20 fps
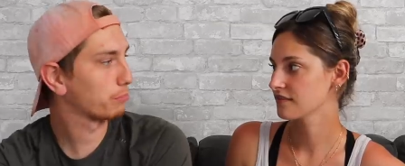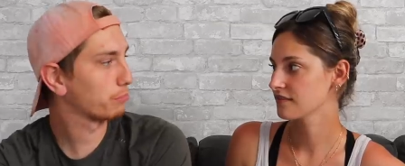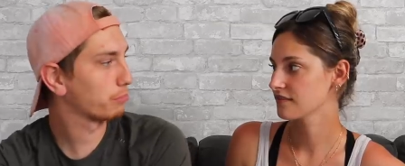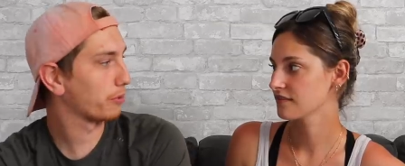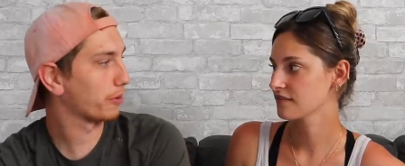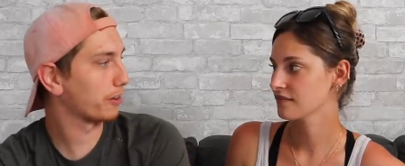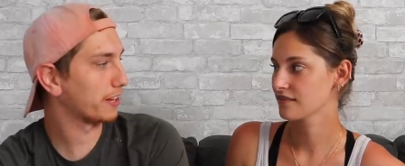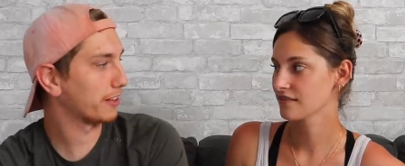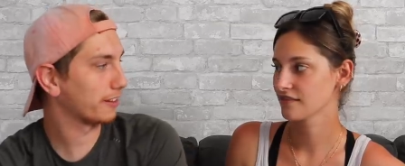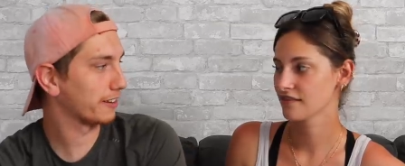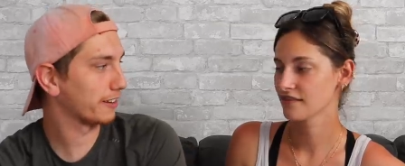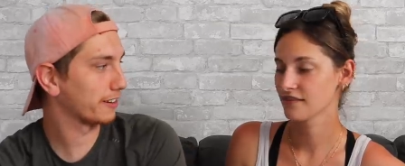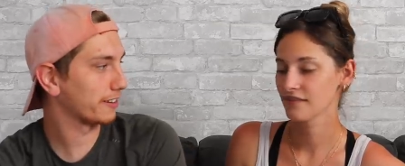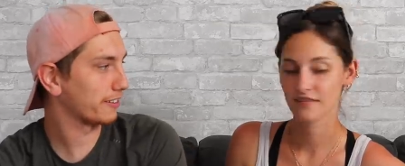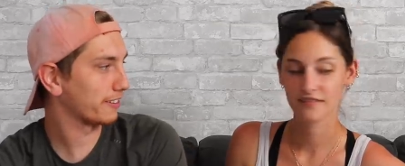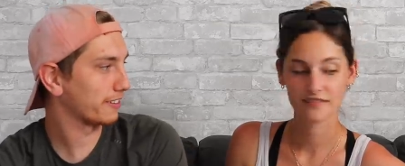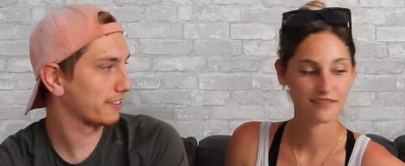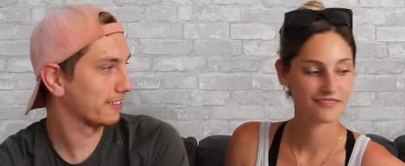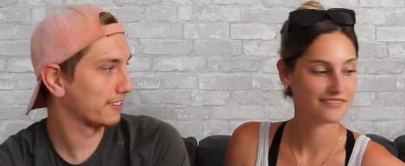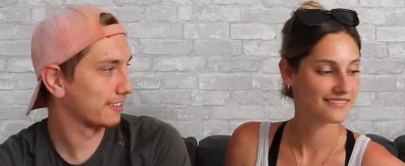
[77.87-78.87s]
Speaker 1: pretty
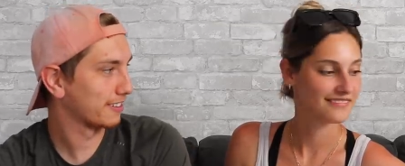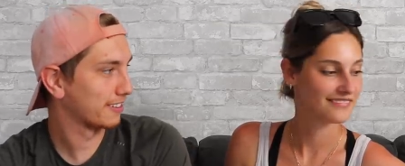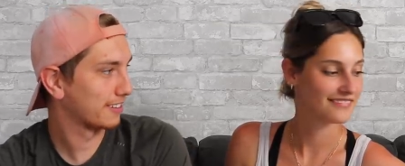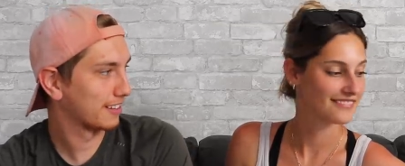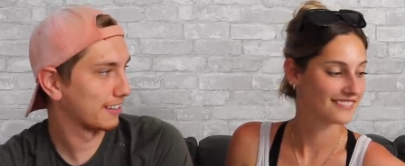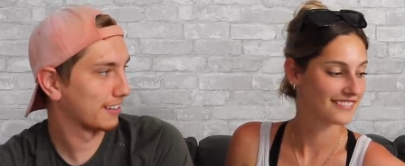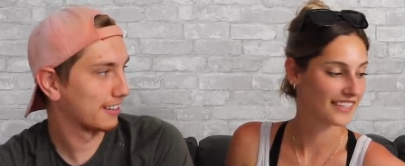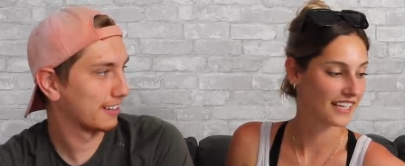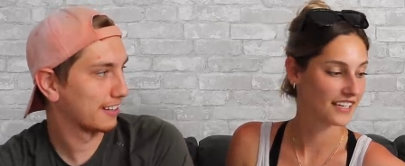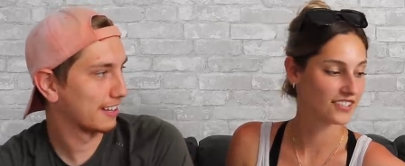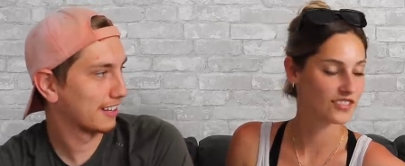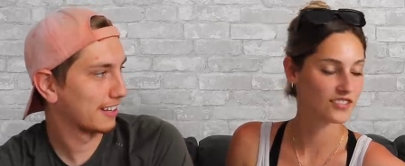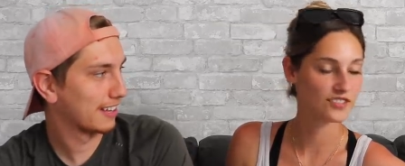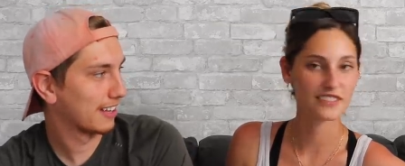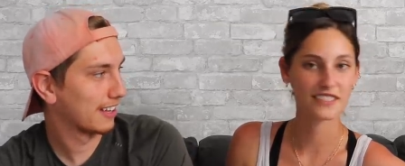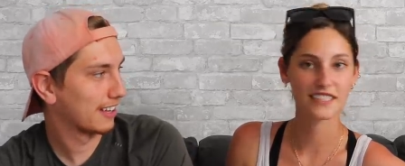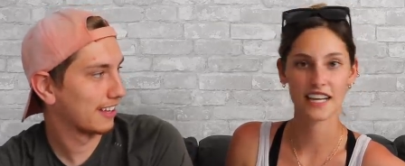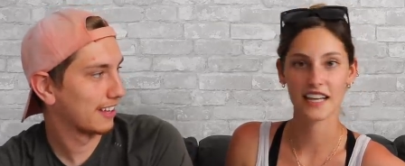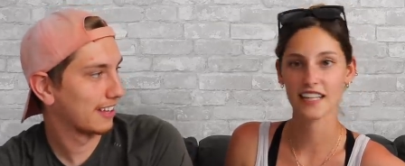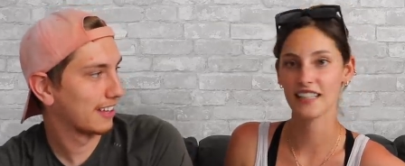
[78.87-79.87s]
little.
Speaker 2: Yeah, she was
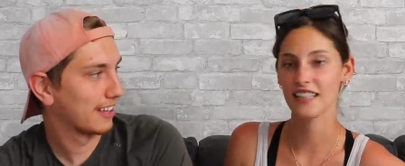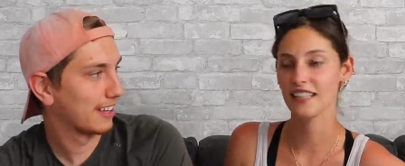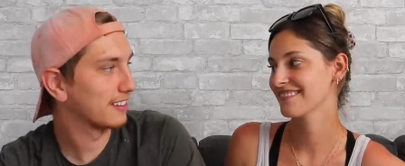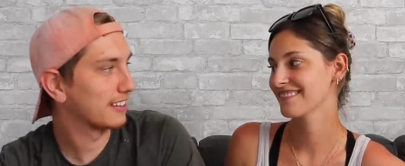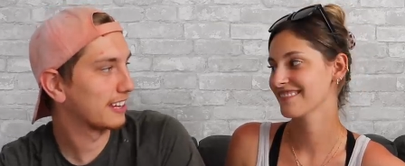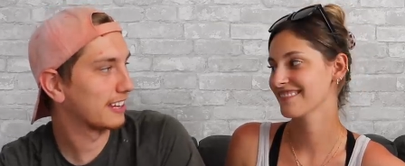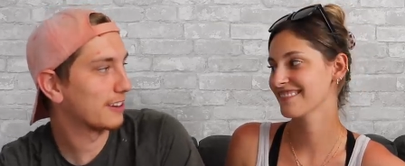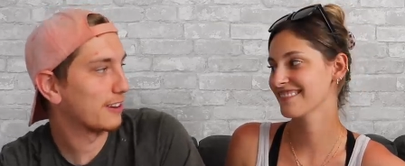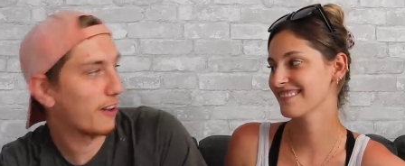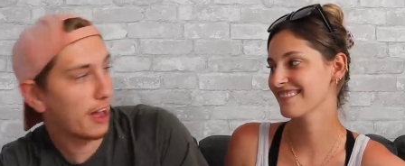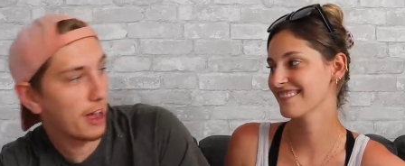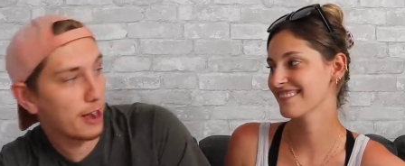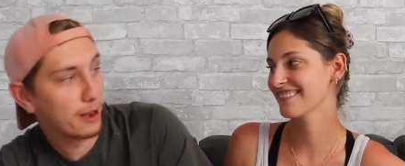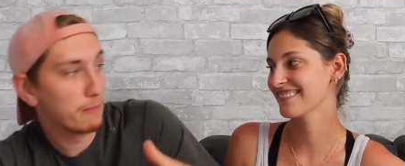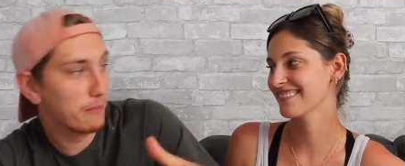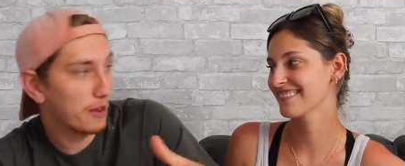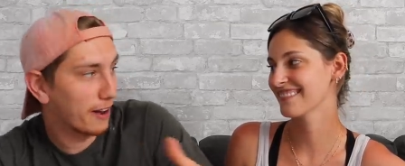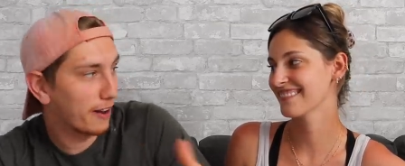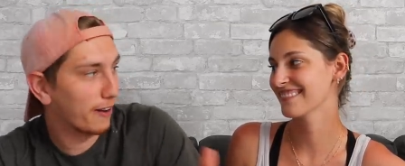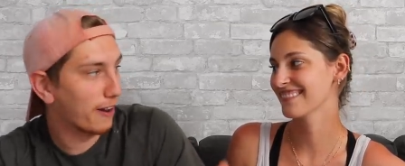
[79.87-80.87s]
tiny.
Speaker 1: Didn't know how to
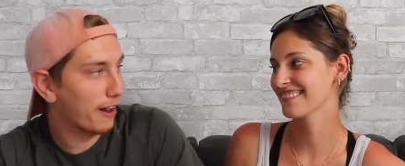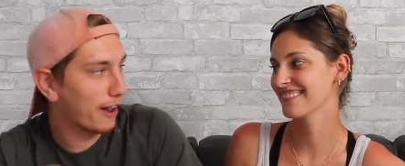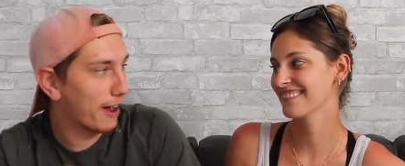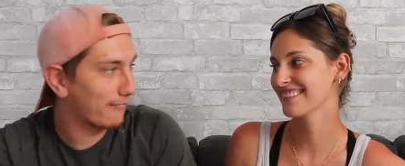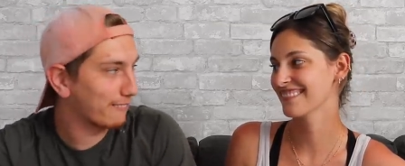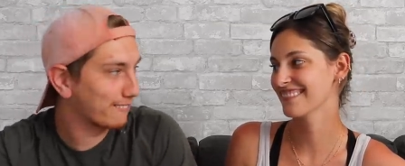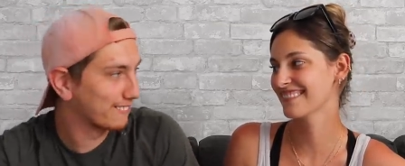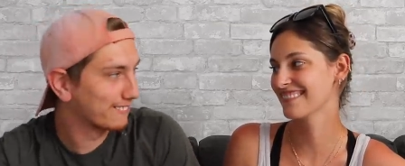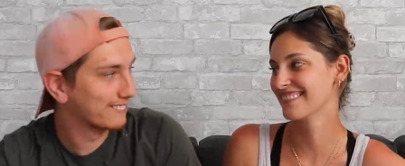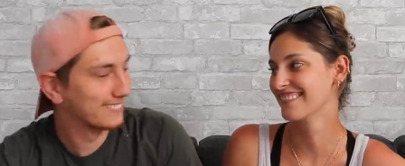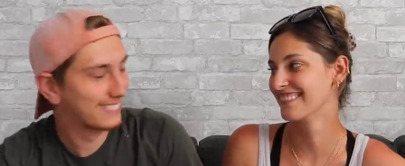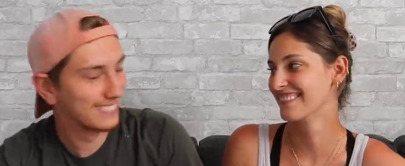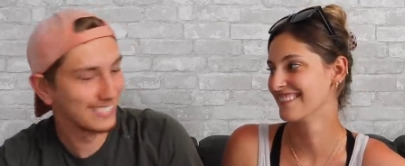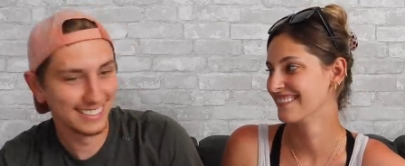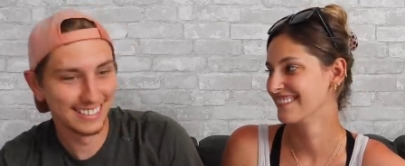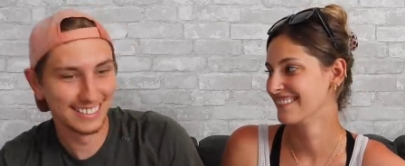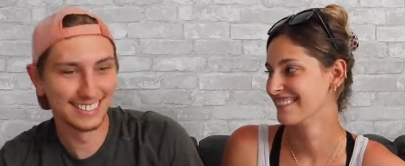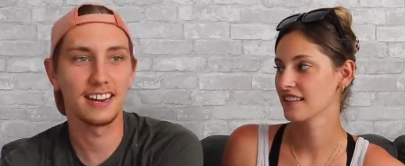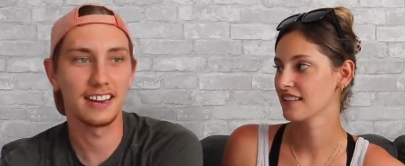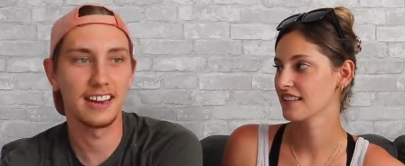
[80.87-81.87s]
pick her up.
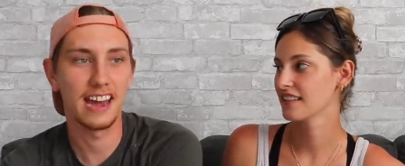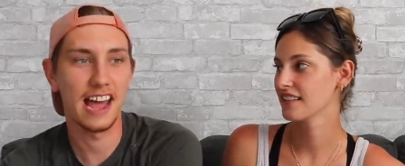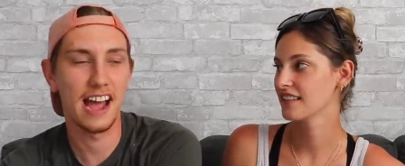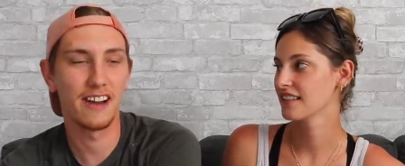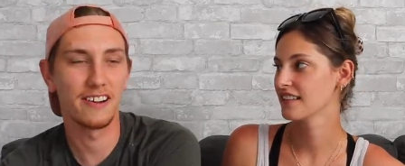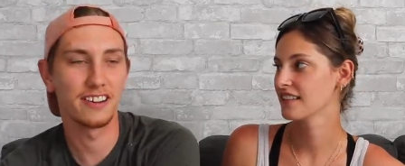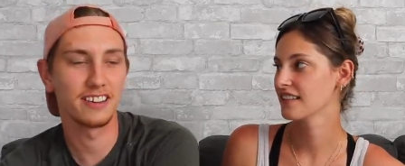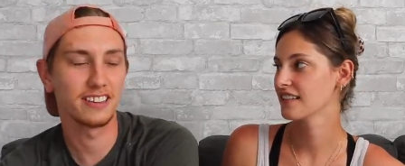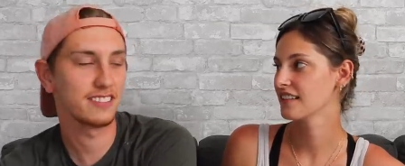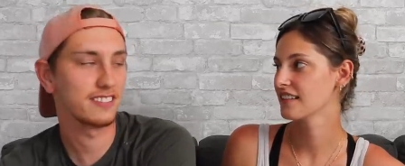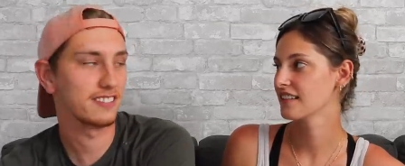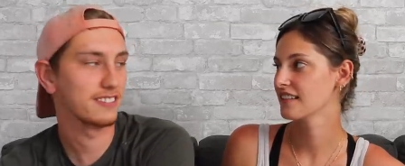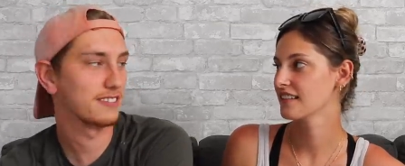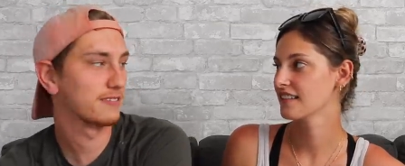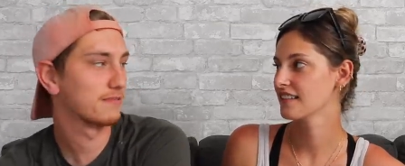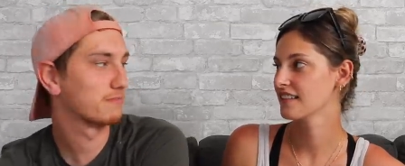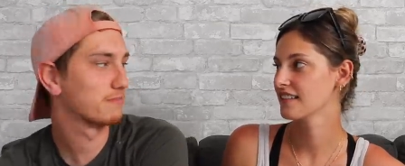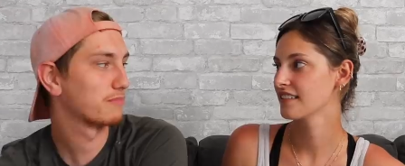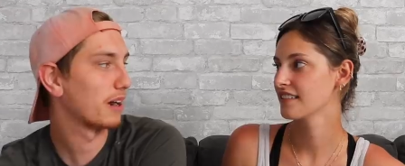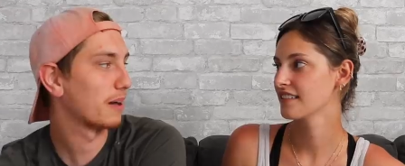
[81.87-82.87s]
Now it's
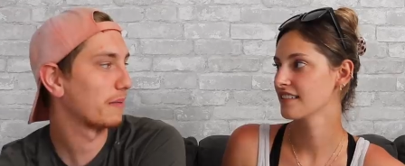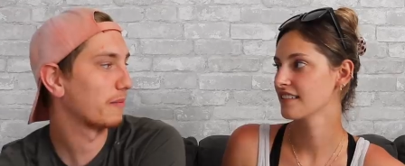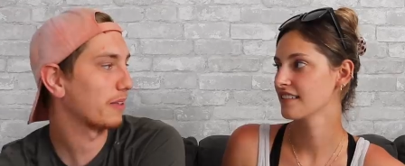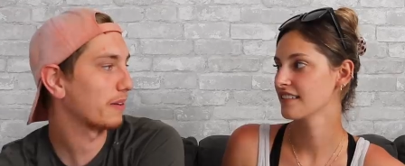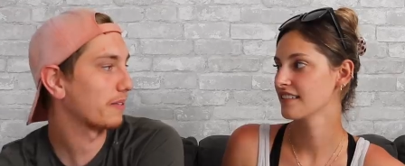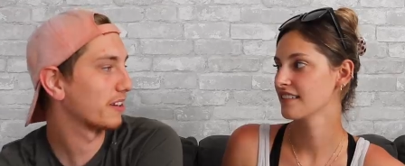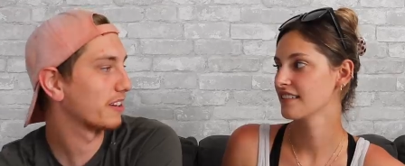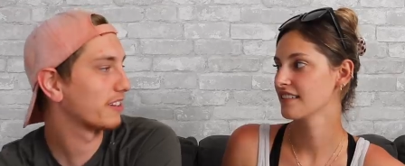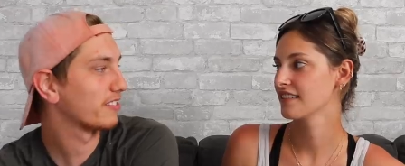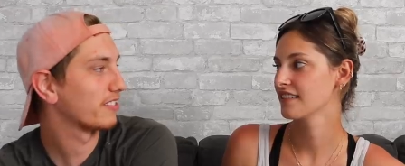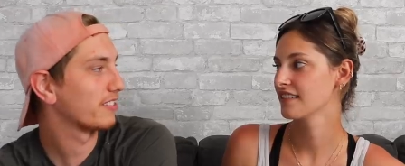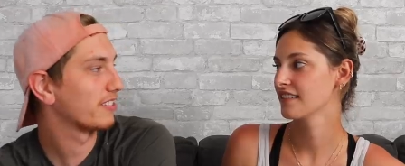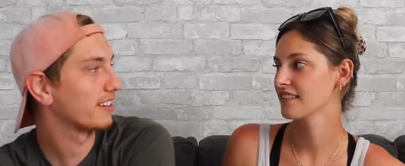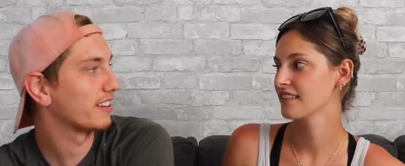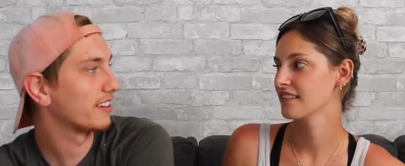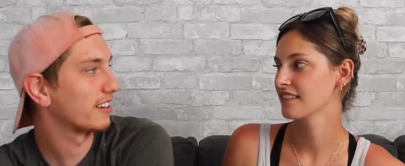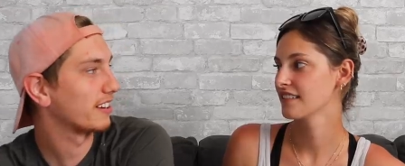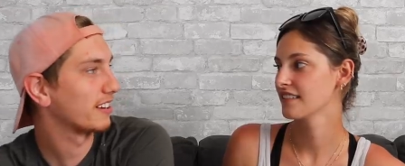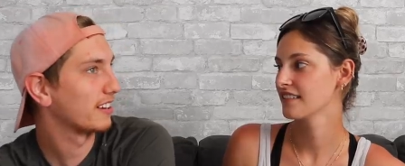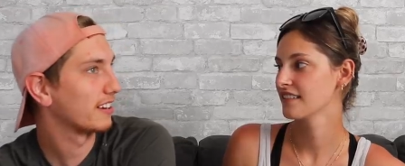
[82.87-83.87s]
probably when
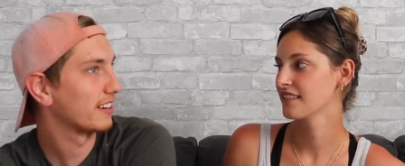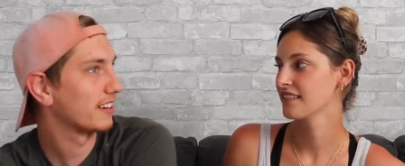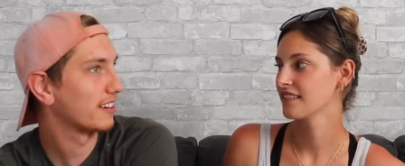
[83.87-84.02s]
she